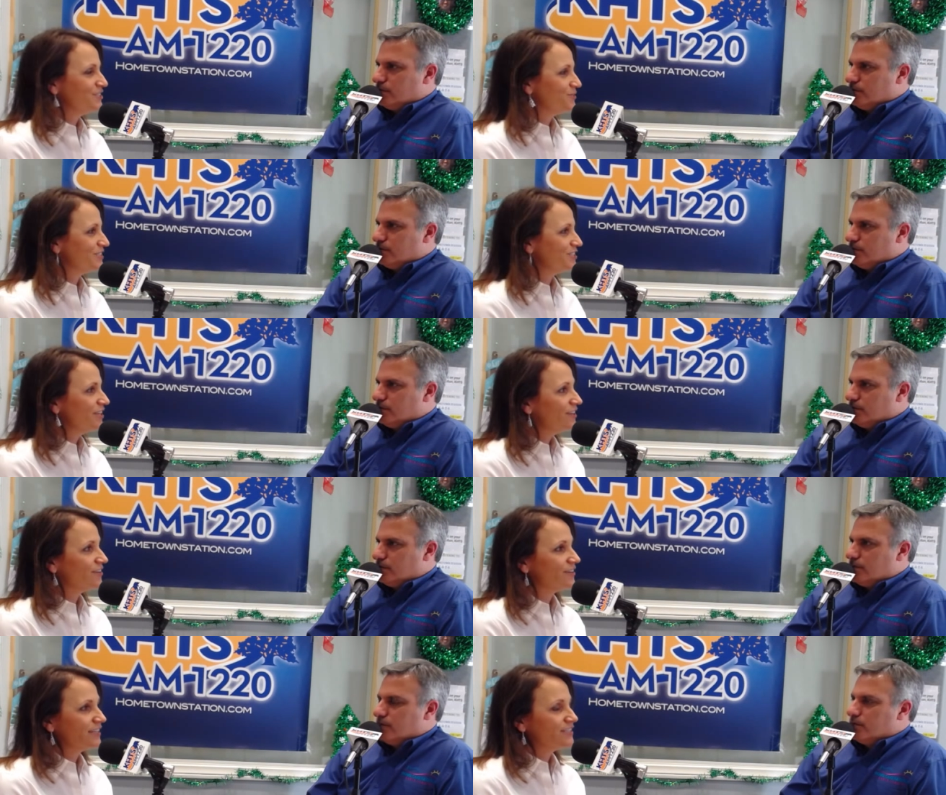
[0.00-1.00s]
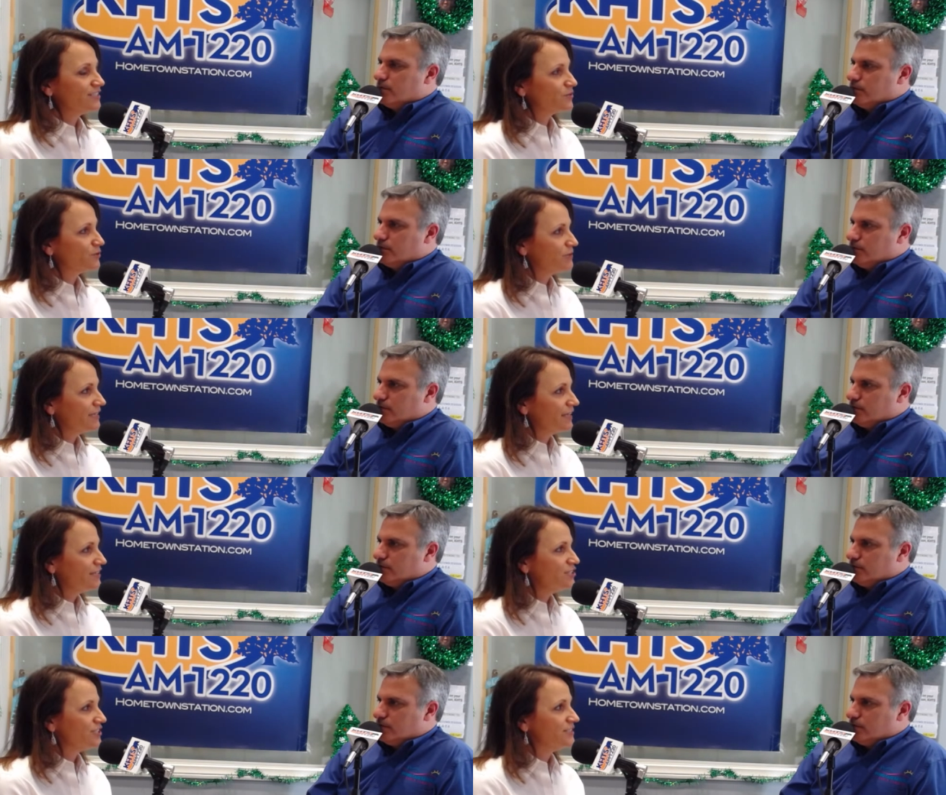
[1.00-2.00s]
Speaker 1: each other is through
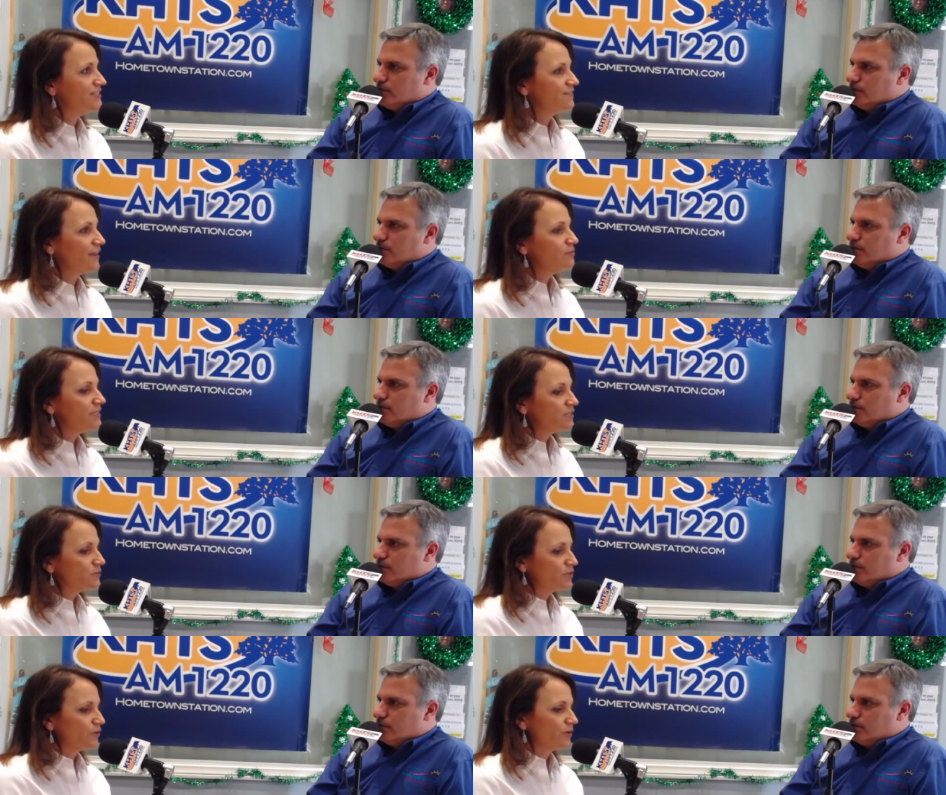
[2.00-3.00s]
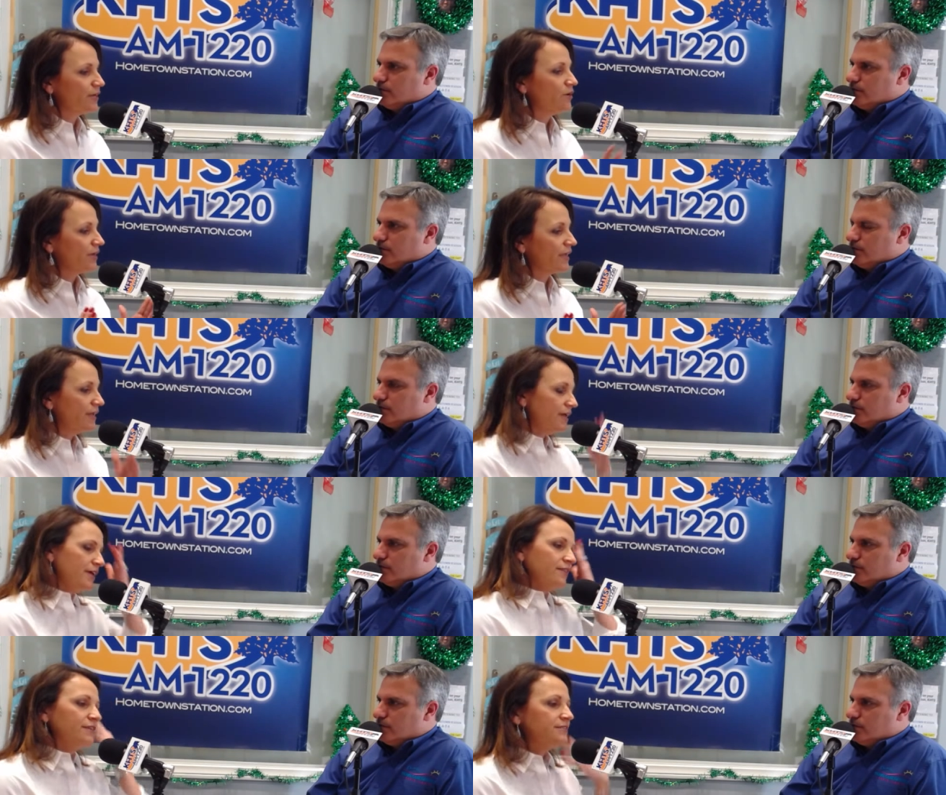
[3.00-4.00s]
mediations. Families would agree, okay,
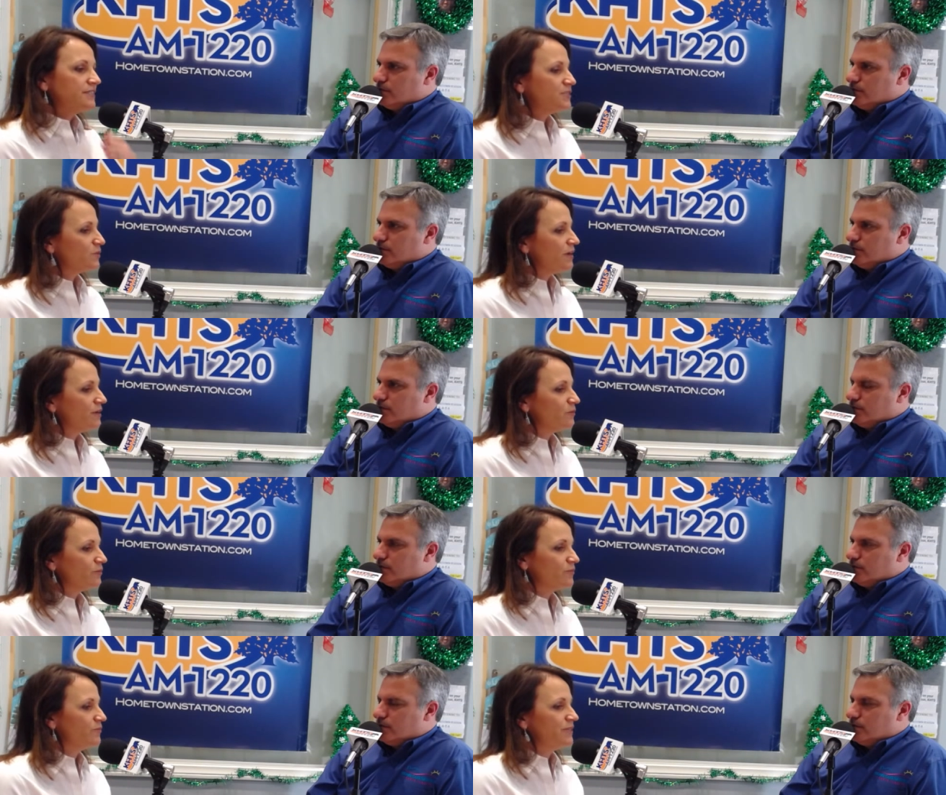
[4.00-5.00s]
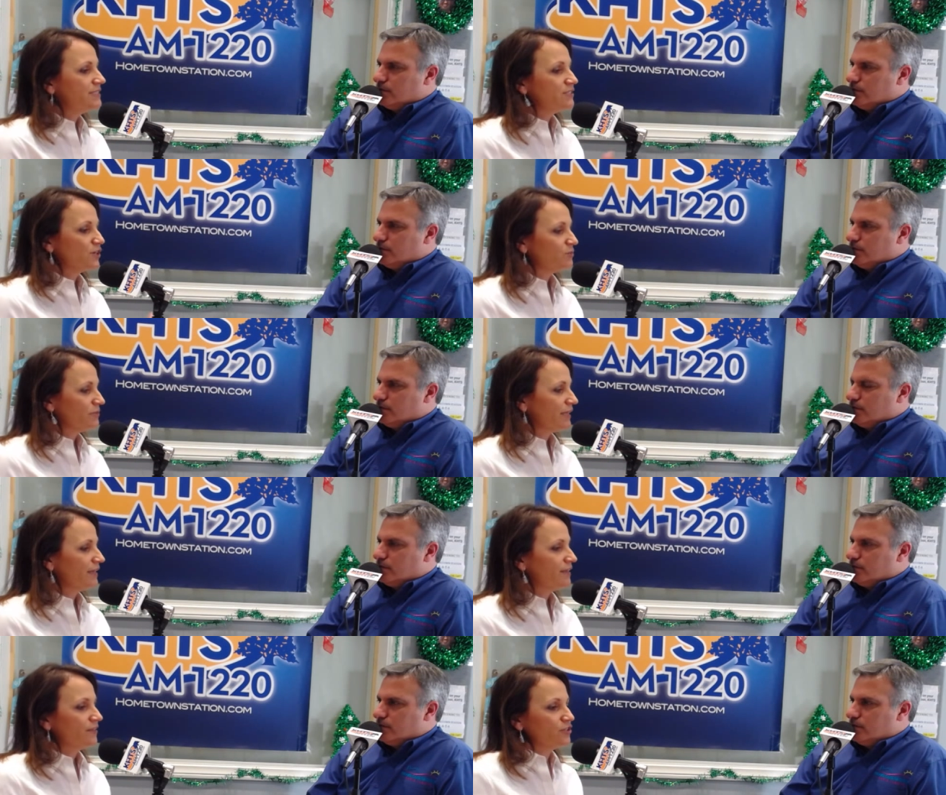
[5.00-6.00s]
this is our
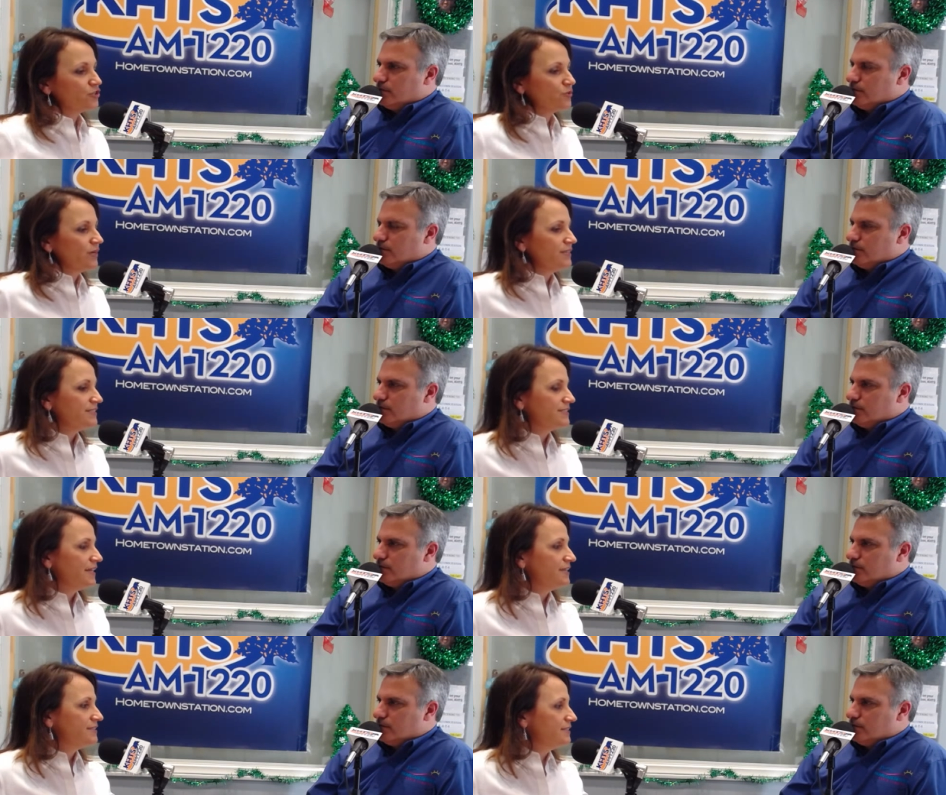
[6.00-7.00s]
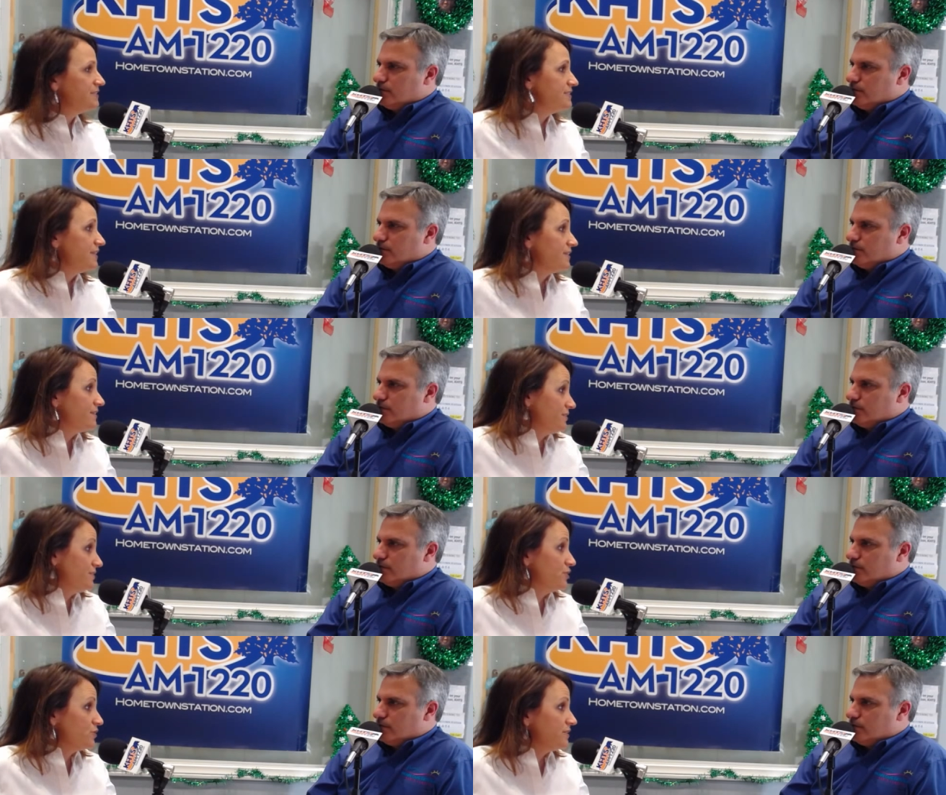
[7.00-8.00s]
plan. The trust says, let's say
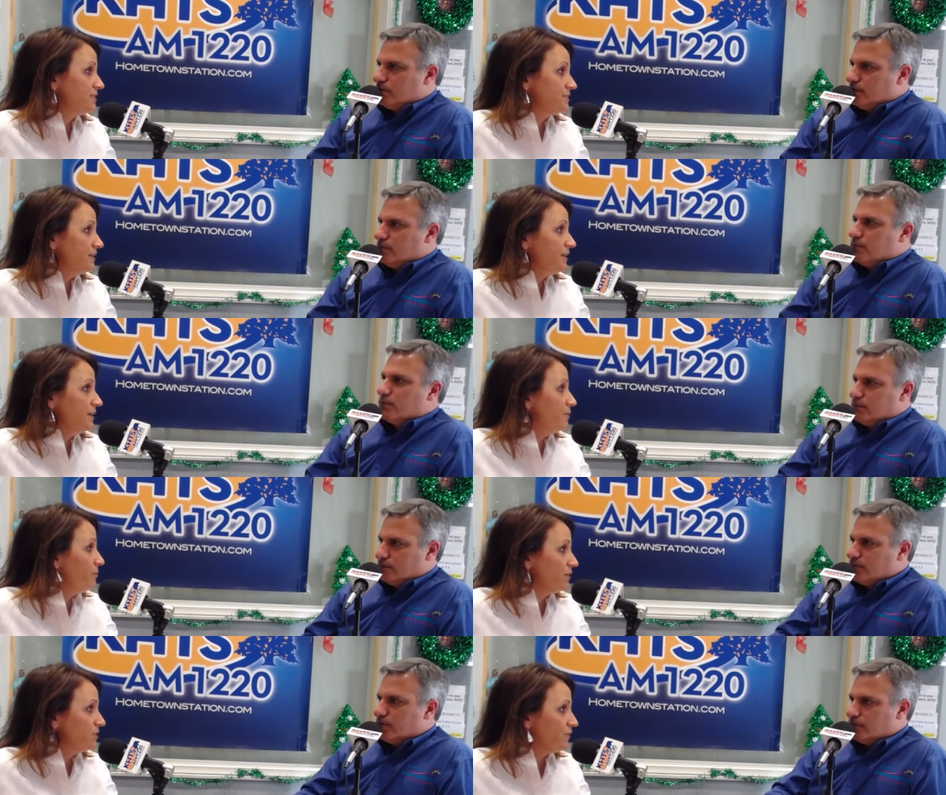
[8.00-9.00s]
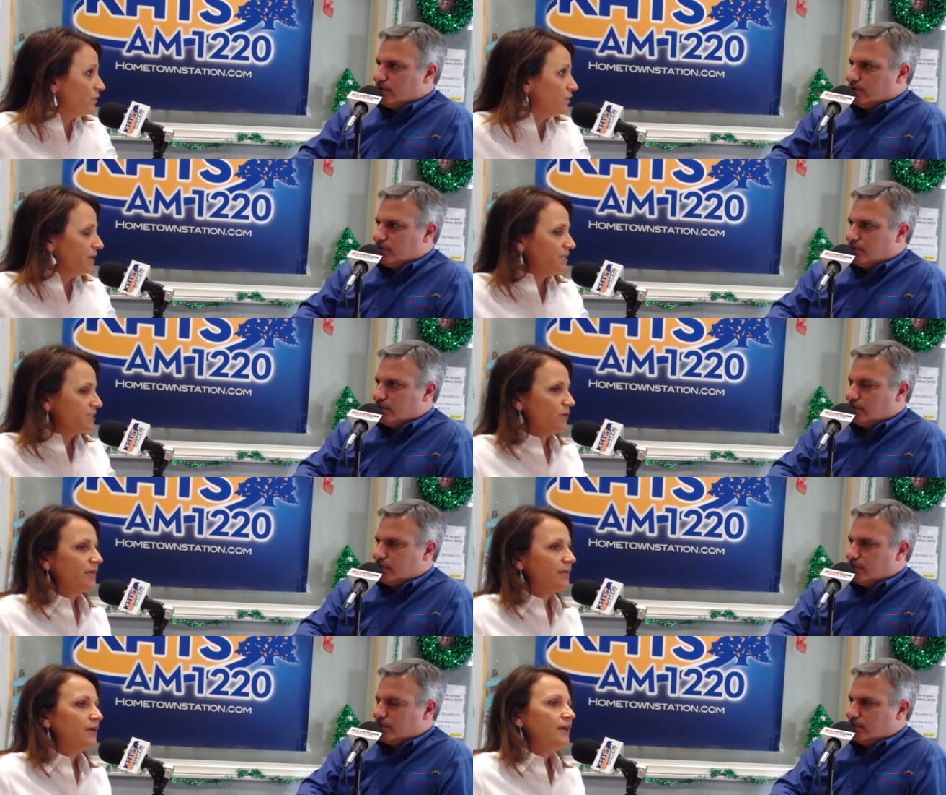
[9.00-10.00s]
the parents have already passed
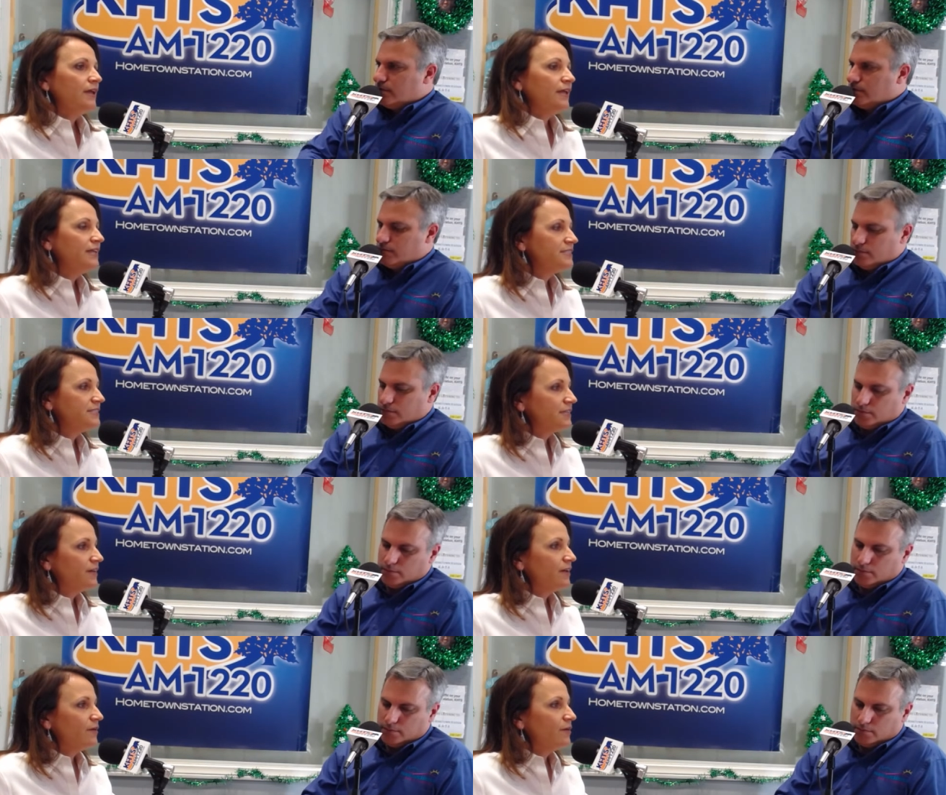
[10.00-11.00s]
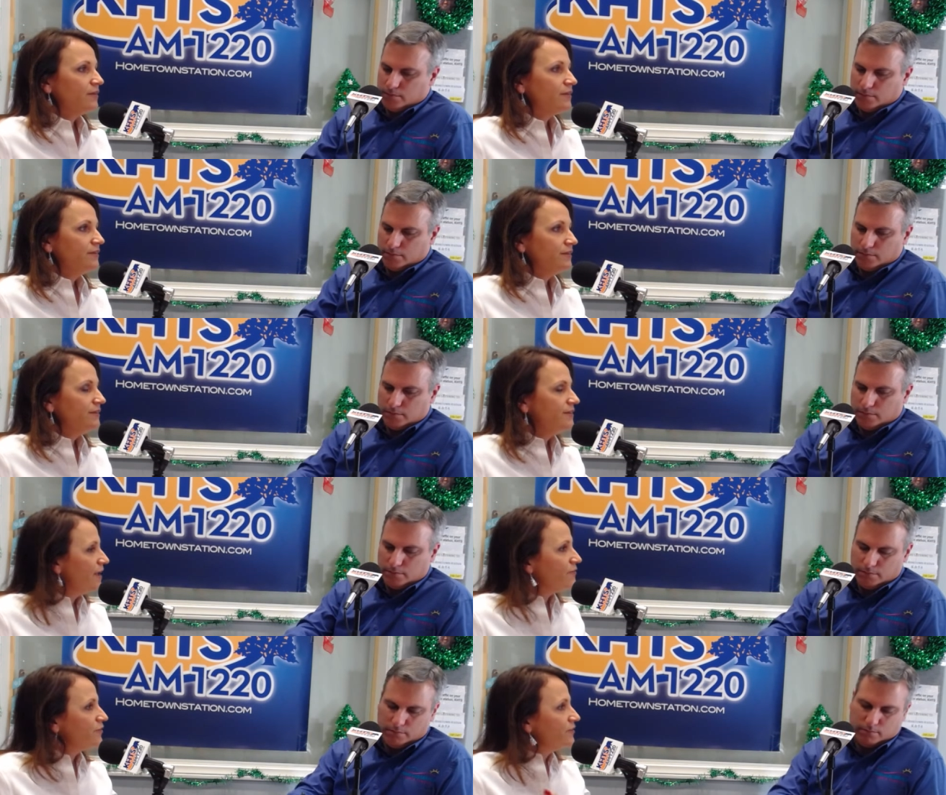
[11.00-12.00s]
away. It's
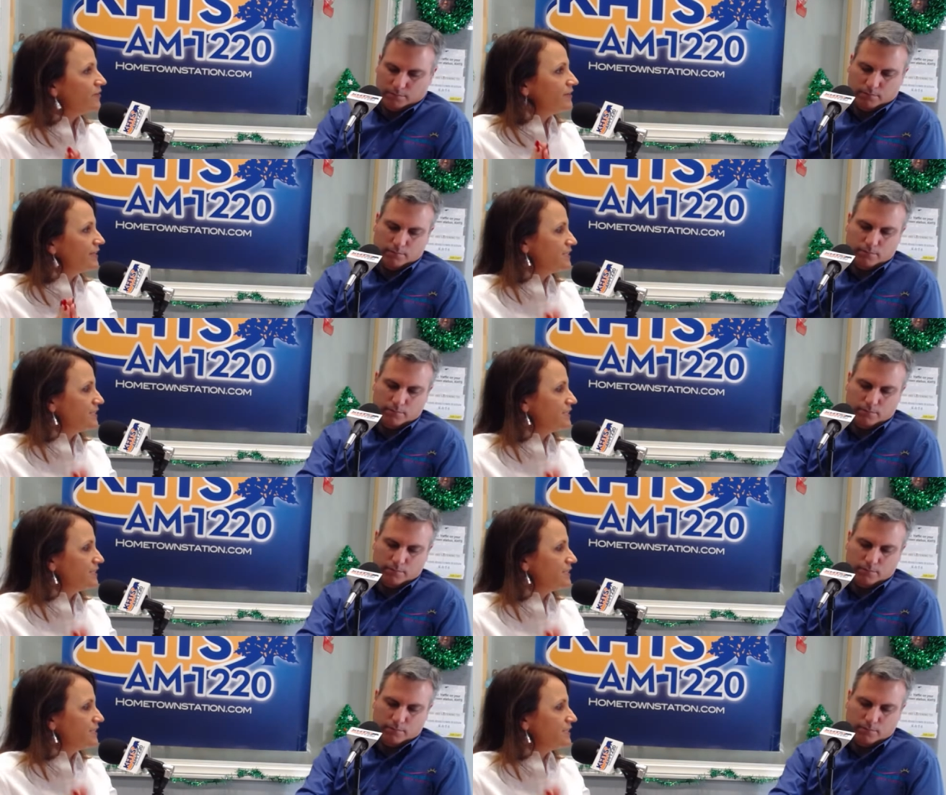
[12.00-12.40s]
never gets